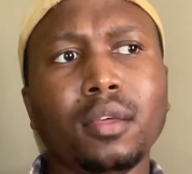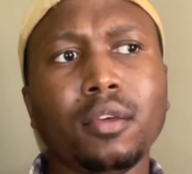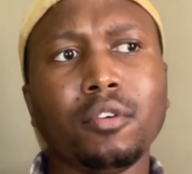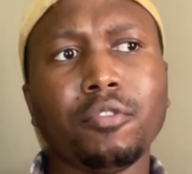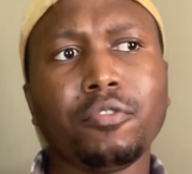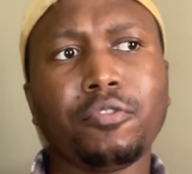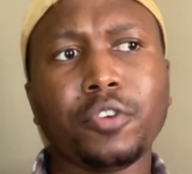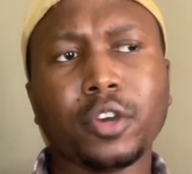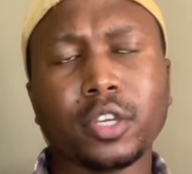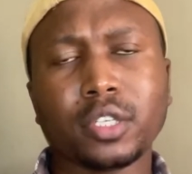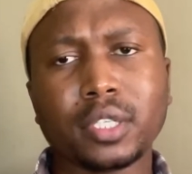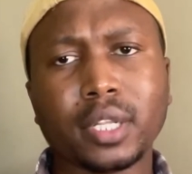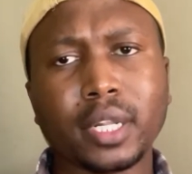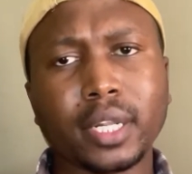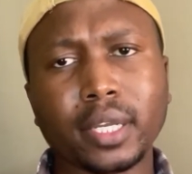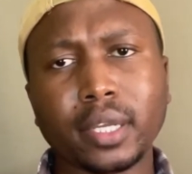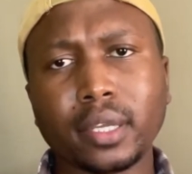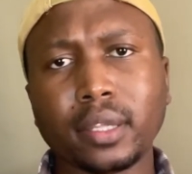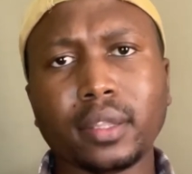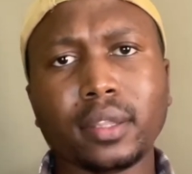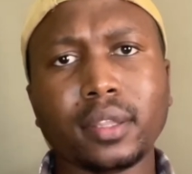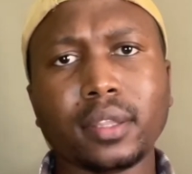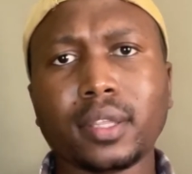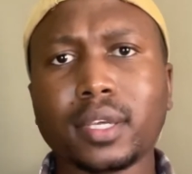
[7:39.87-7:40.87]
Firstly,
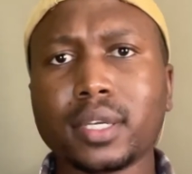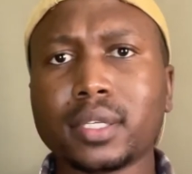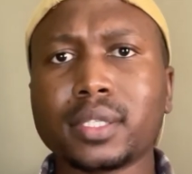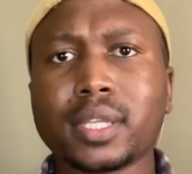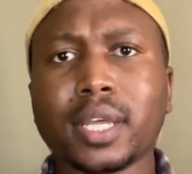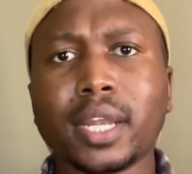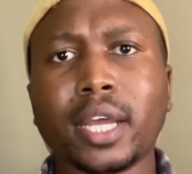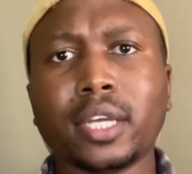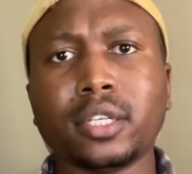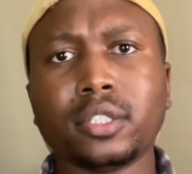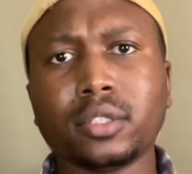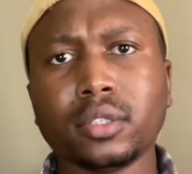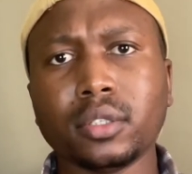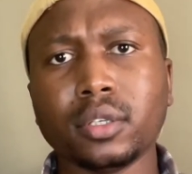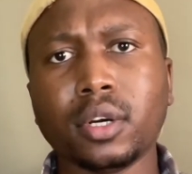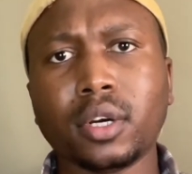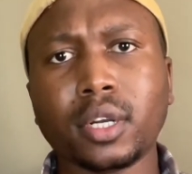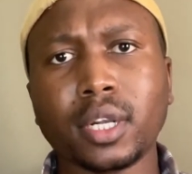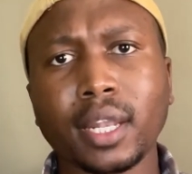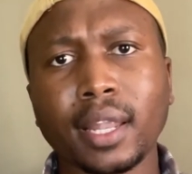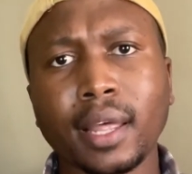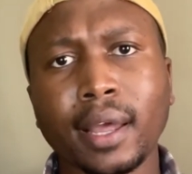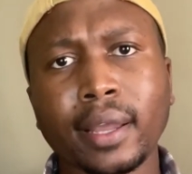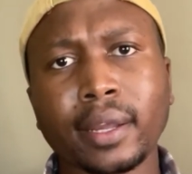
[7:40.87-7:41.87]
the things that I do not
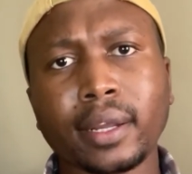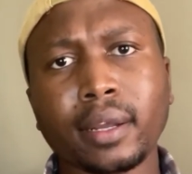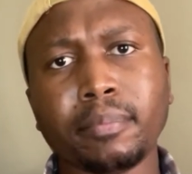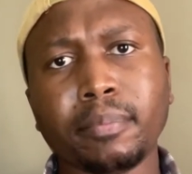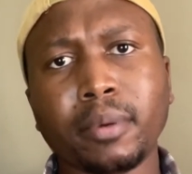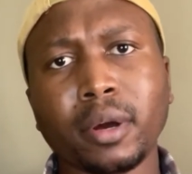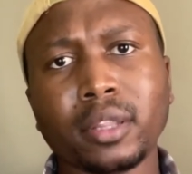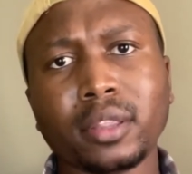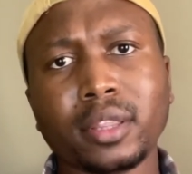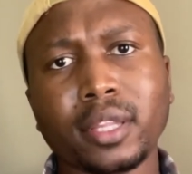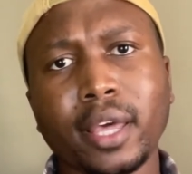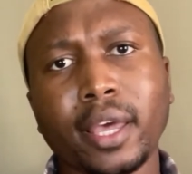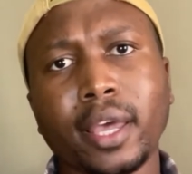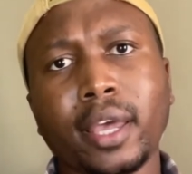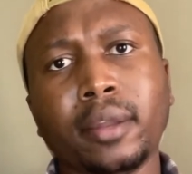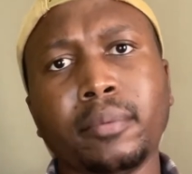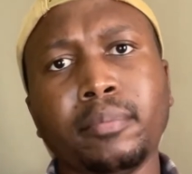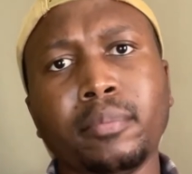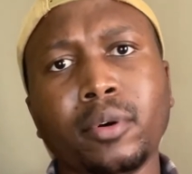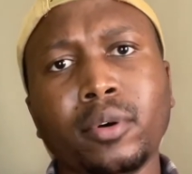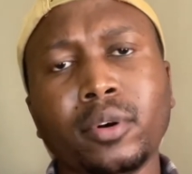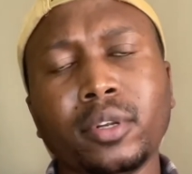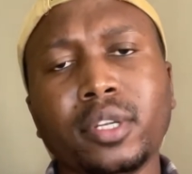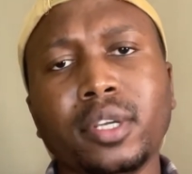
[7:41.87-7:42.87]
like about the
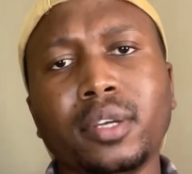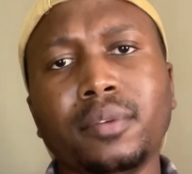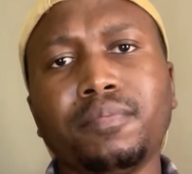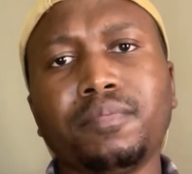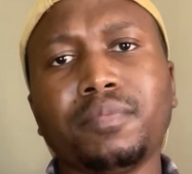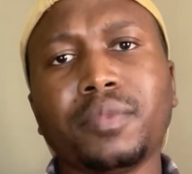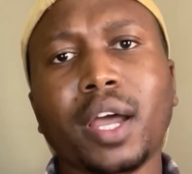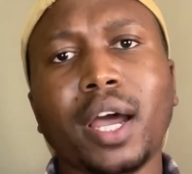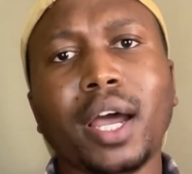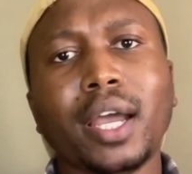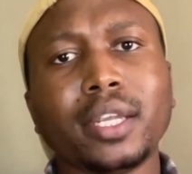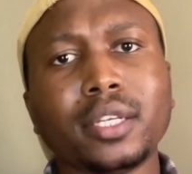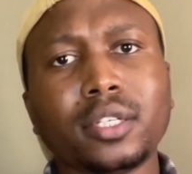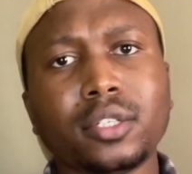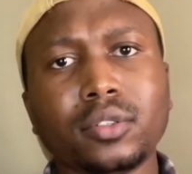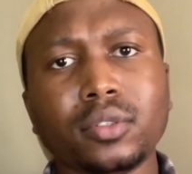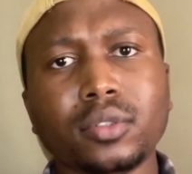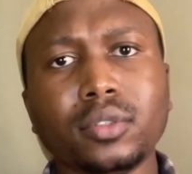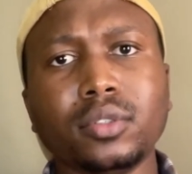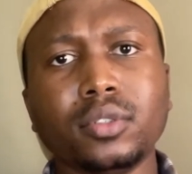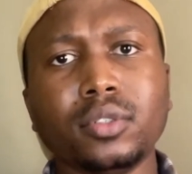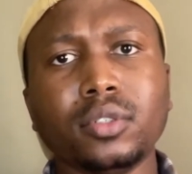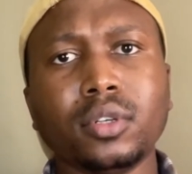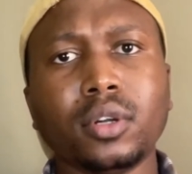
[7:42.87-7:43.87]
headboard. I do
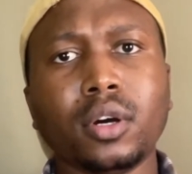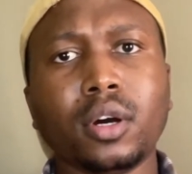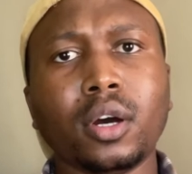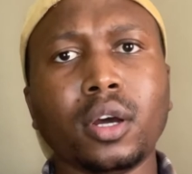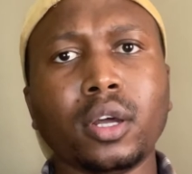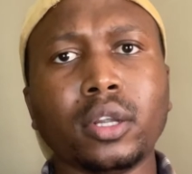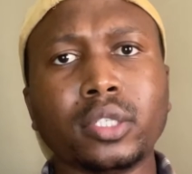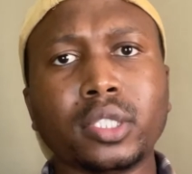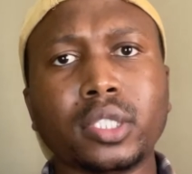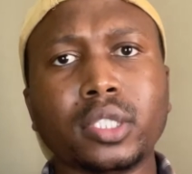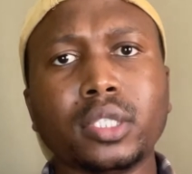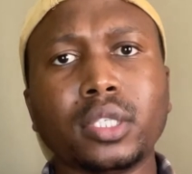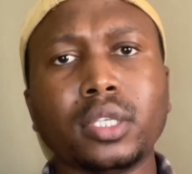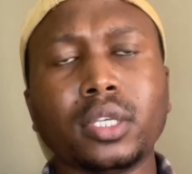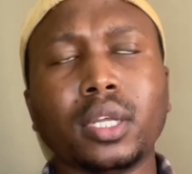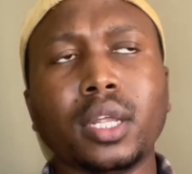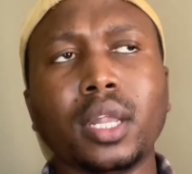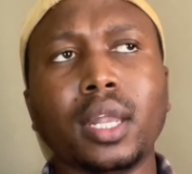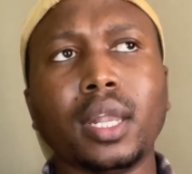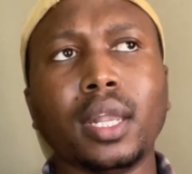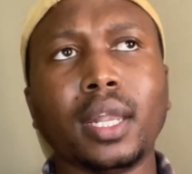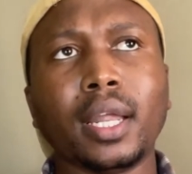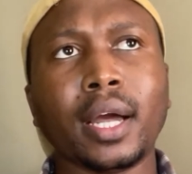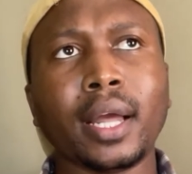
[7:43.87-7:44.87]
not
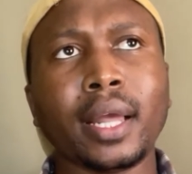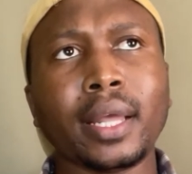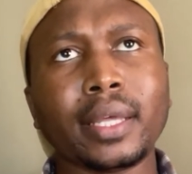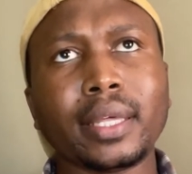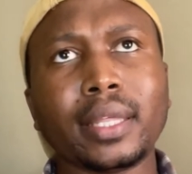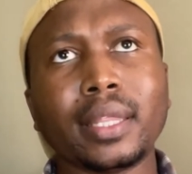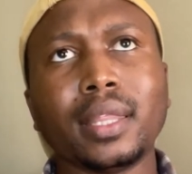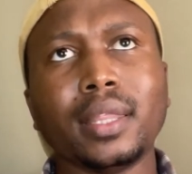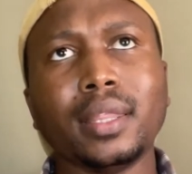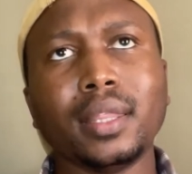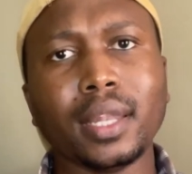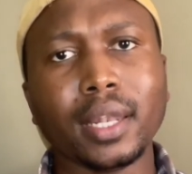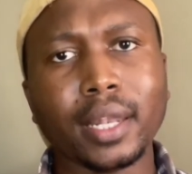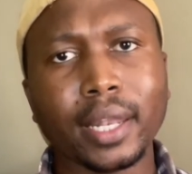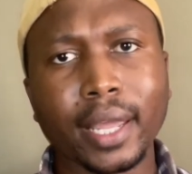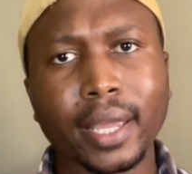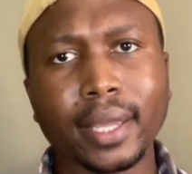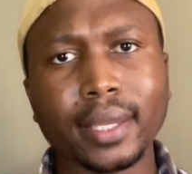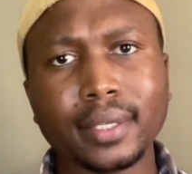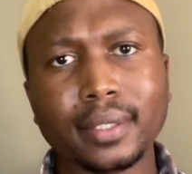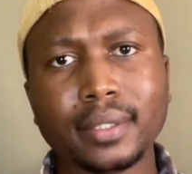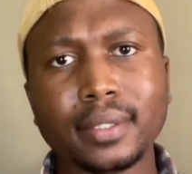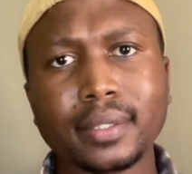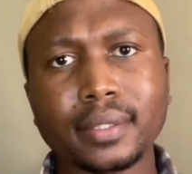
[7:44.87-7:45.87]
like the
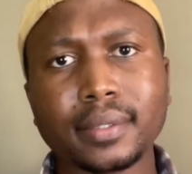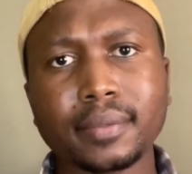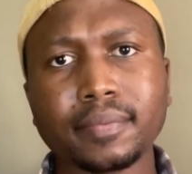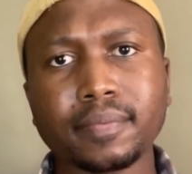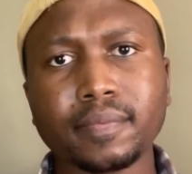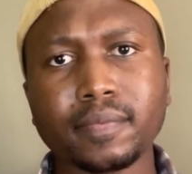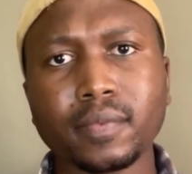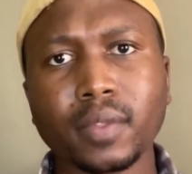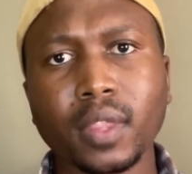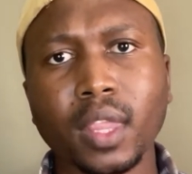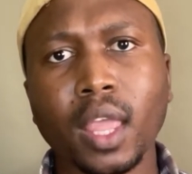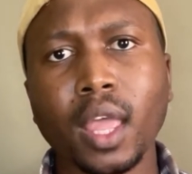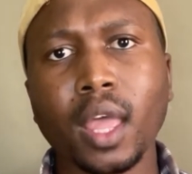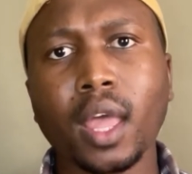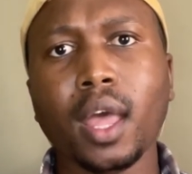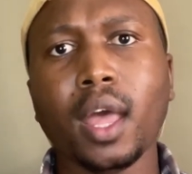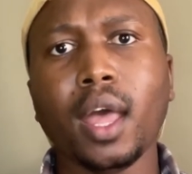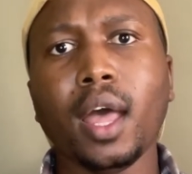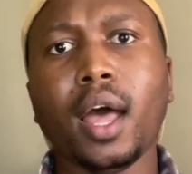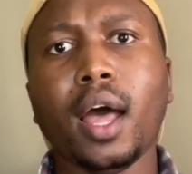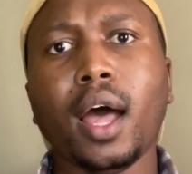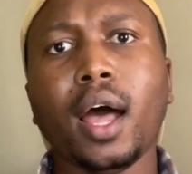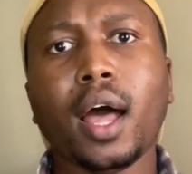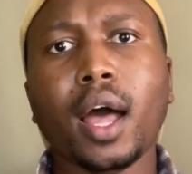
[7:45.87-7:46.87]
legs.
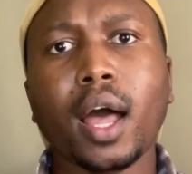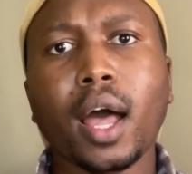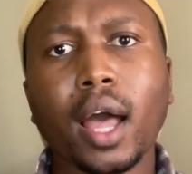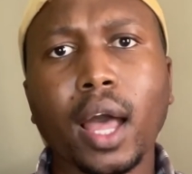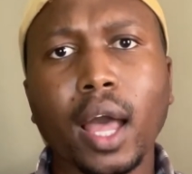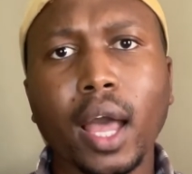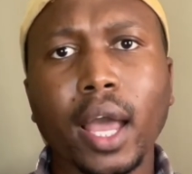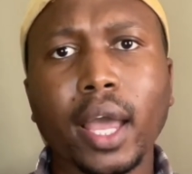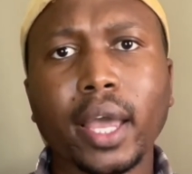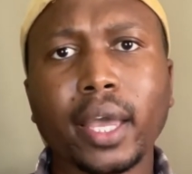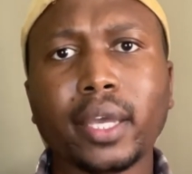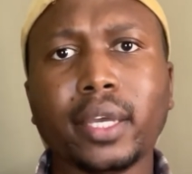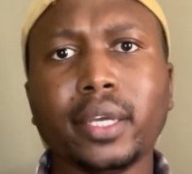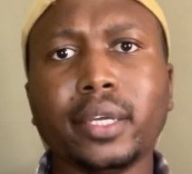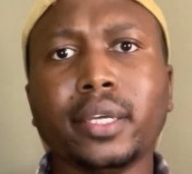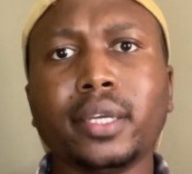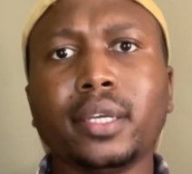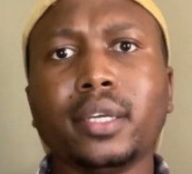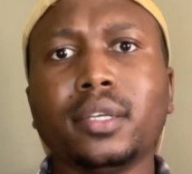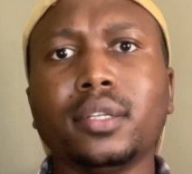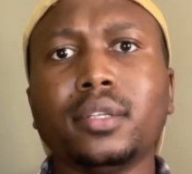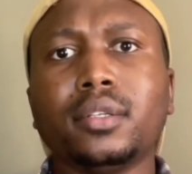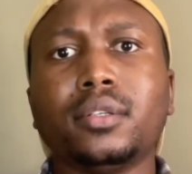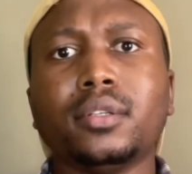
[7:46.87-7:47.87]
I
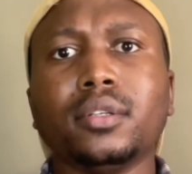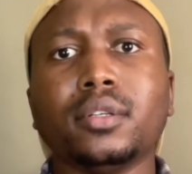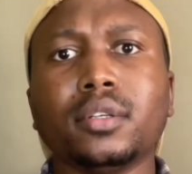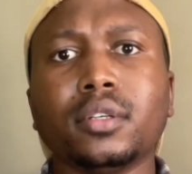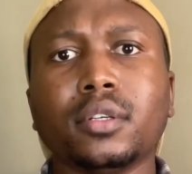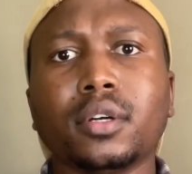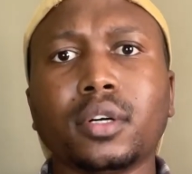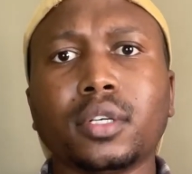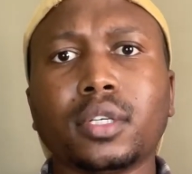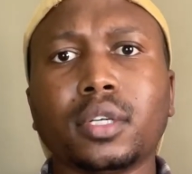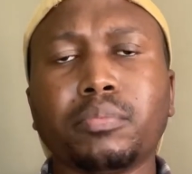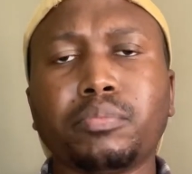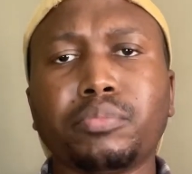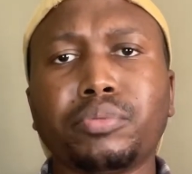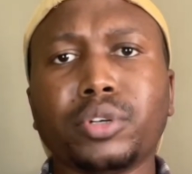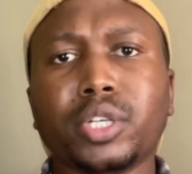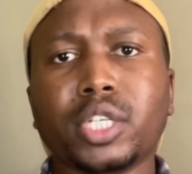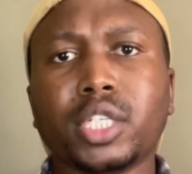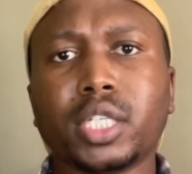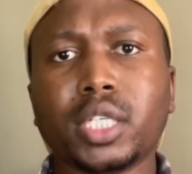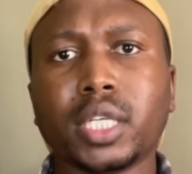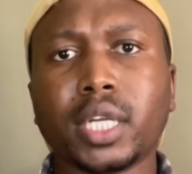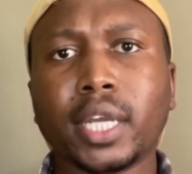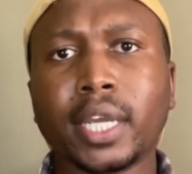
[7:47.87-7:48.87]
do not
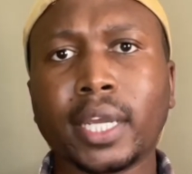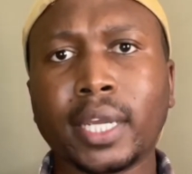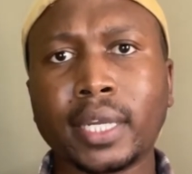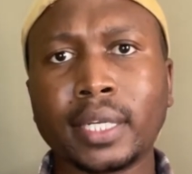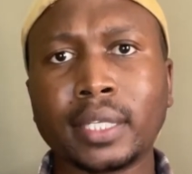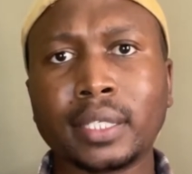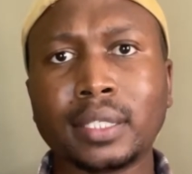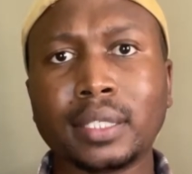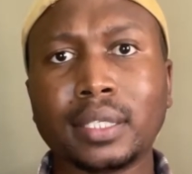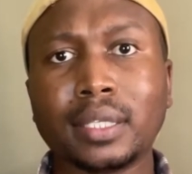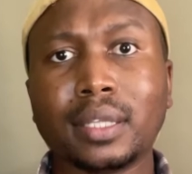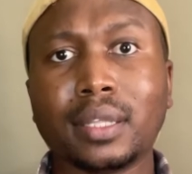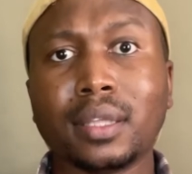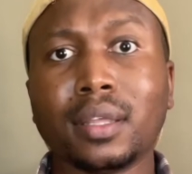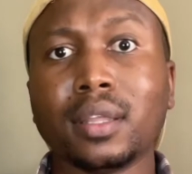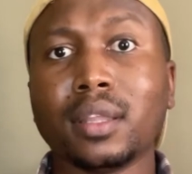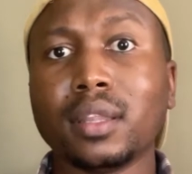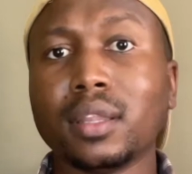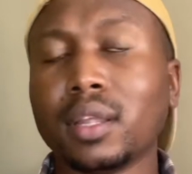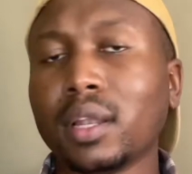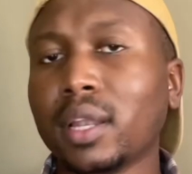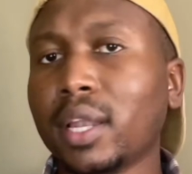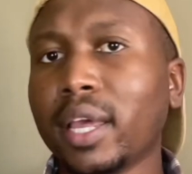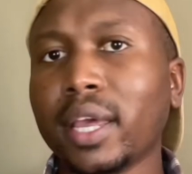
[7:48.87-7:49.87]
appreciate the
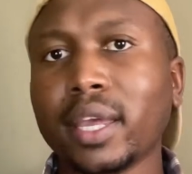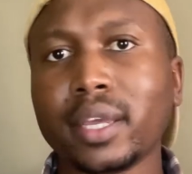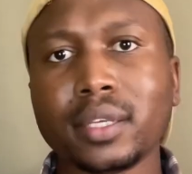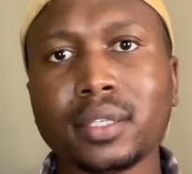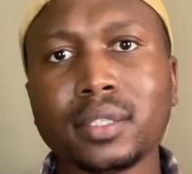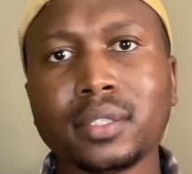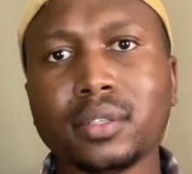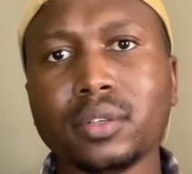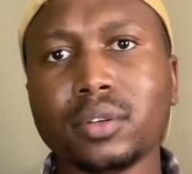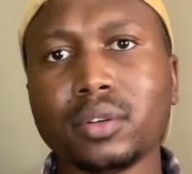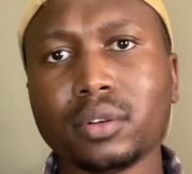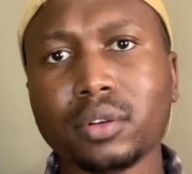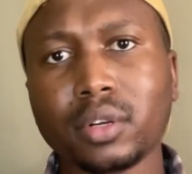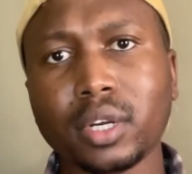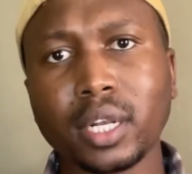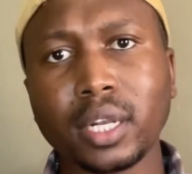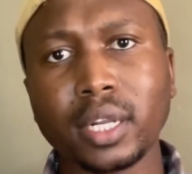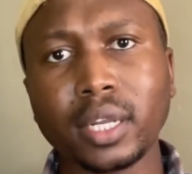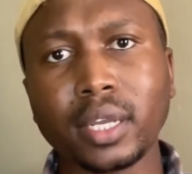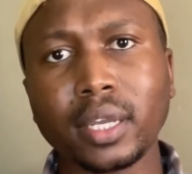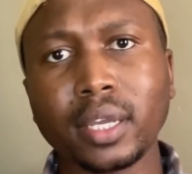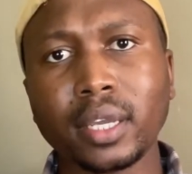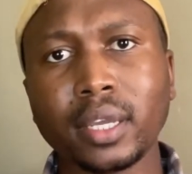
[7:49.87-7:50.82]
legs, really.